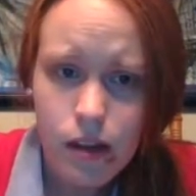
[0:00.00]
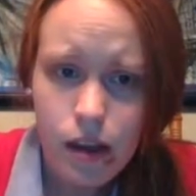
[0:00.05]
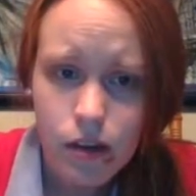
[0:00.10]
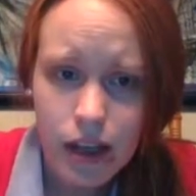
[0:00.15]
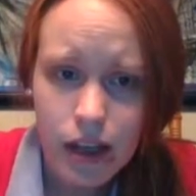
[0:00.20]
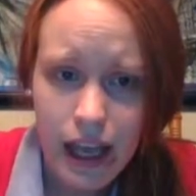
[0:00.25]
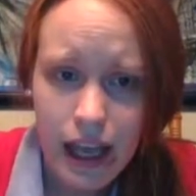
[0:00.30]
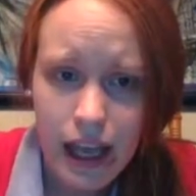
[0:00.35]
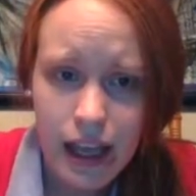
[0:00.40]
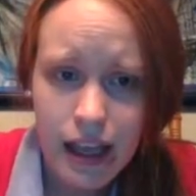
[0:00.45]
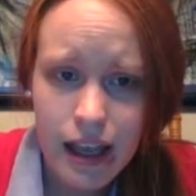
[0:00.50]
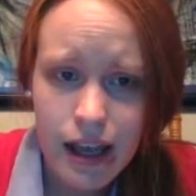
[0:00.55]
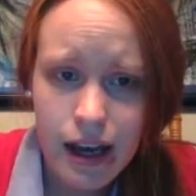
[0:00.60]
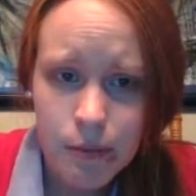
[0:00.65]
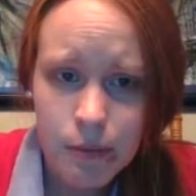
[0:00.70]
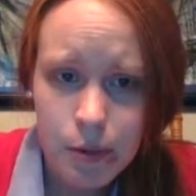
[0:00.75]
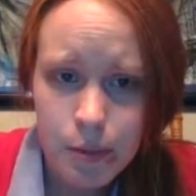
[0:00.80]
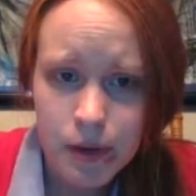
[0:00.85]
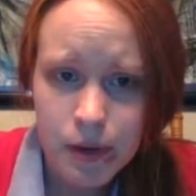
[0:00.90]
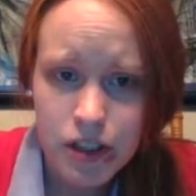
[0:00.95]
Okay, I'm
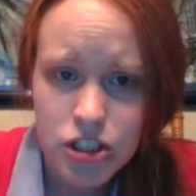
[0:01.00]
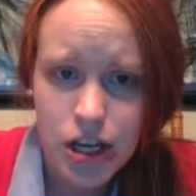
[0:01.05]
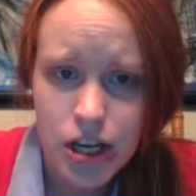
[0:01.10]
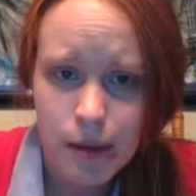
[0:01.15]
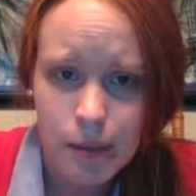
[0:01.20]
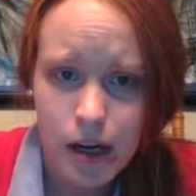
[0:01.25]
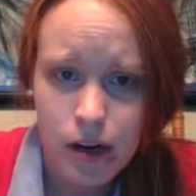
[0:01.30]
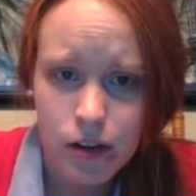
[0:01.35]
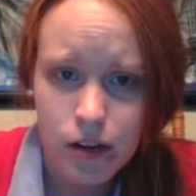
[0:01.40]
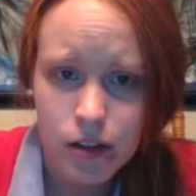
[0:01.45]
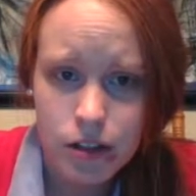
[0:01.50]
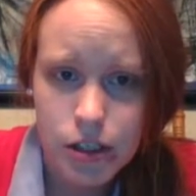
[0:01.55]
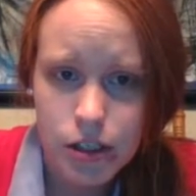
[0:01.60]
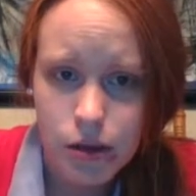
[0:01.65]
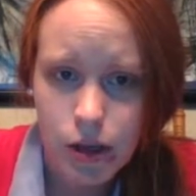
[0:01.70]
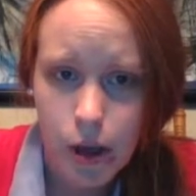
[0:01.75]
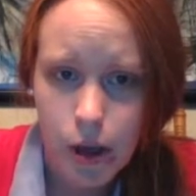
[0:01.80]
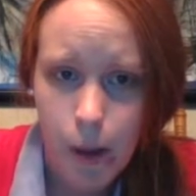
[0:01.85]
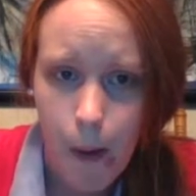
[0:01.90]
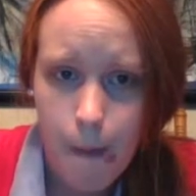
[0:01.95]
going to put a check mark on the
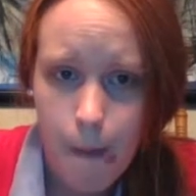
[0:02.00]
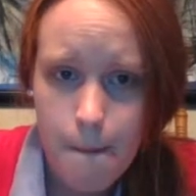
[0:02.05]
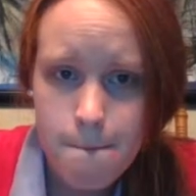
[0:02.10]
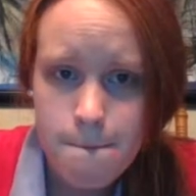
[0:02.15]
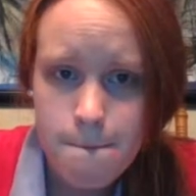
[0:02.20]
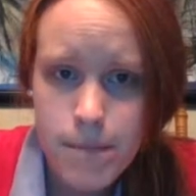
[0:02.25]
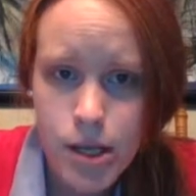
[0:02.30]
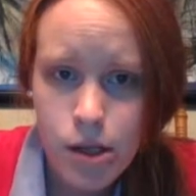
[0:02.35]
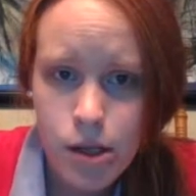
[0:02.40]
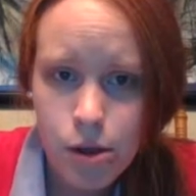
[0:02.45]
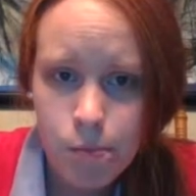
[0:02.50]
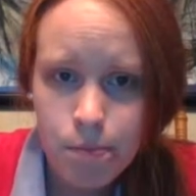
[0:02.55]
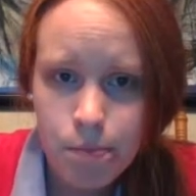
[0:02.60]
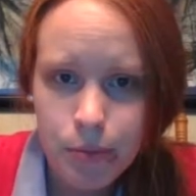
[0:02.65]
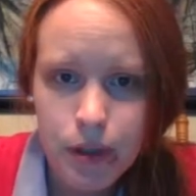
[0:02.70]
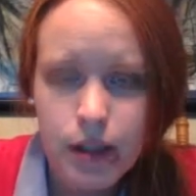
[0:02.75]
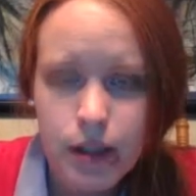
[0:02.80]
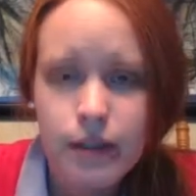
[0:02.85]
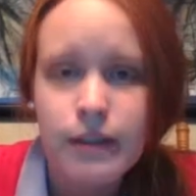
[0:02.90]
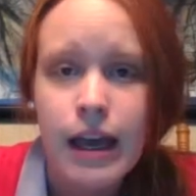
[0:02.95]
dodo. Boop,
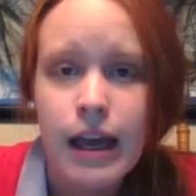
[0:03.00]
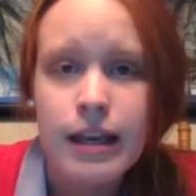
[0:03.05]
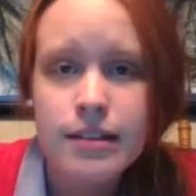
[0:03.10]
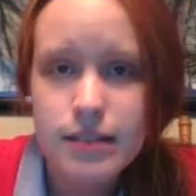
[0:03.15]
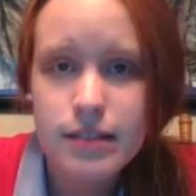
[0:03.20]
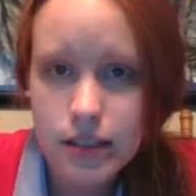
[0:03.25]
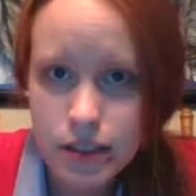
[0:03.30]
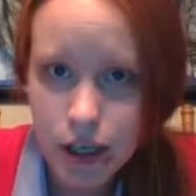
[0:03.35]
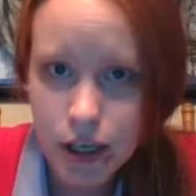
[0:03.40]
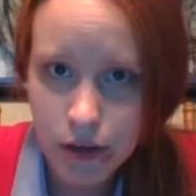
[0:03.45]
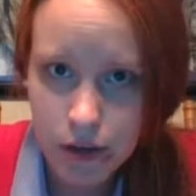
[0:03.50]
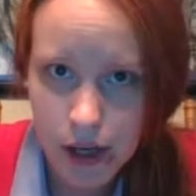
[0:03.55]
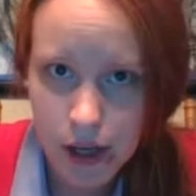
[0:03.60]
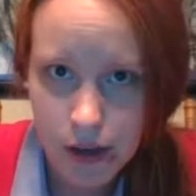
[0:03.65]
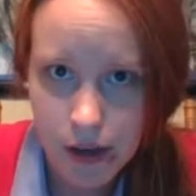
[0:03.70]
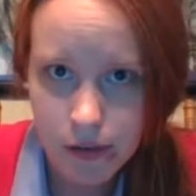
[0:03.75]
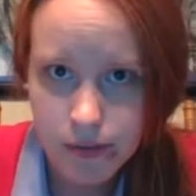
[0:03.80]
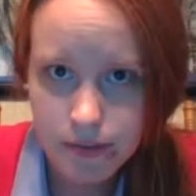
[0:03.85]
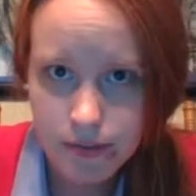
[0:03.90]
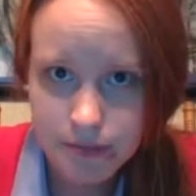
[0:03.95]
that's the dodo.